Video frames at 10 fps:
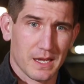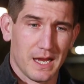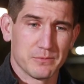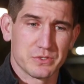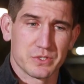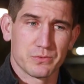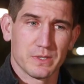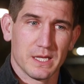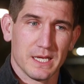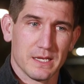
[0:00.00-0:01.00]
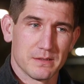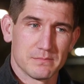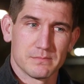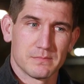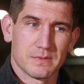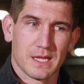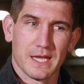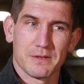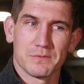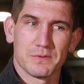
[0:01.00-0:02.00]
I was just really like,